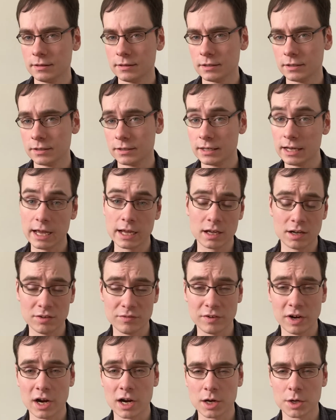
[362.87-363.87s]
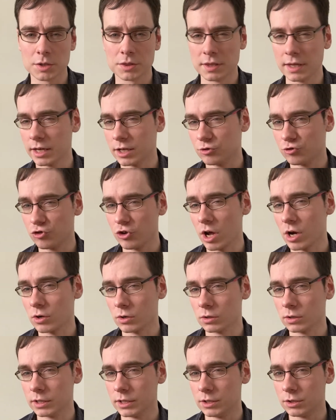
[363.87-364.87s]
the negative arc, they
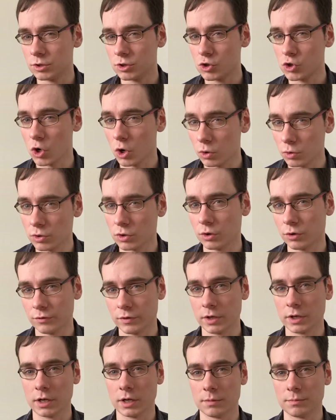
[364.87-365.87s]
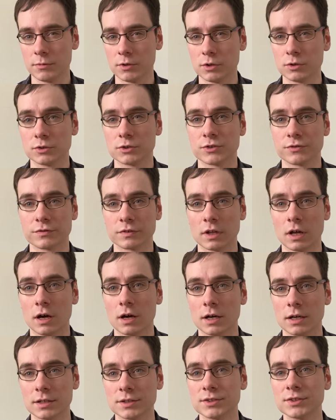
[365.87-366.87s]
generally don't overcome those
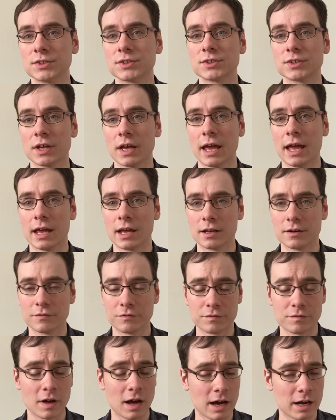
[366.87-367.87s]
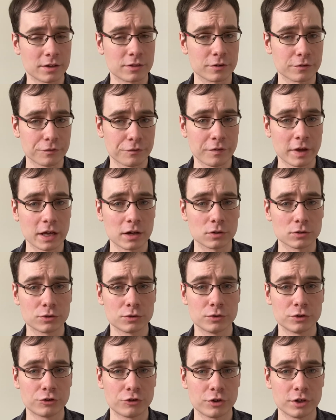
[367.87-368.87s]
flaws and either fail
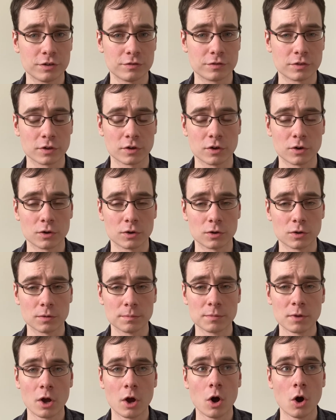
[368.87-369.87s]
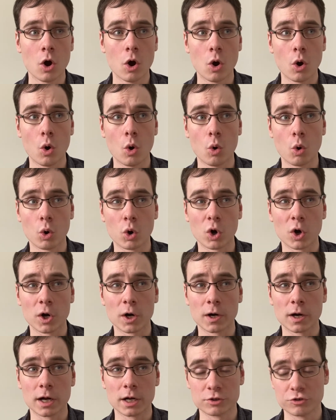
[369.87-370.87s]
to achieve the goal
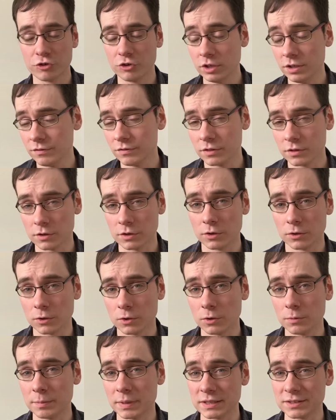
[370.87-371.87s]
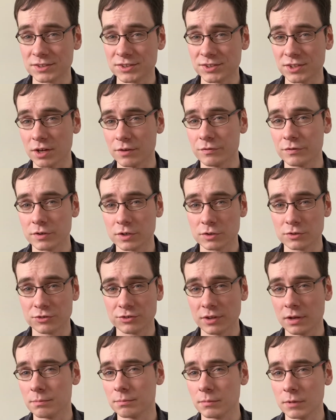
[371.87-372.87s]
or achieve the goal but suffer
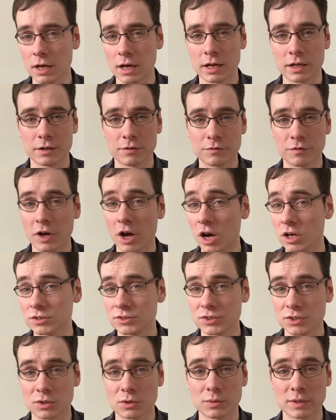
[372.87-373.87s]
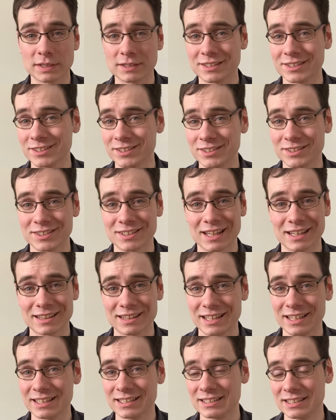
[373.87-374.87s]
some kind of consequences that
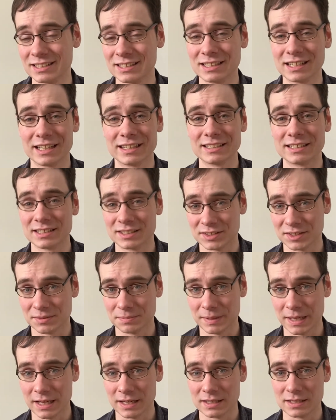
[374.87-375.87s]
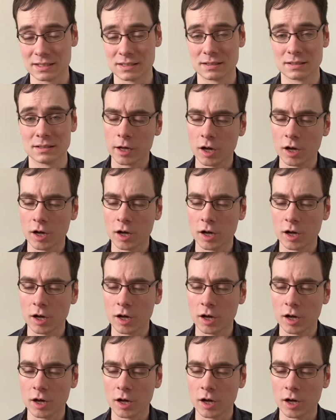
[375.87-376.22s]
they didn't anticipate.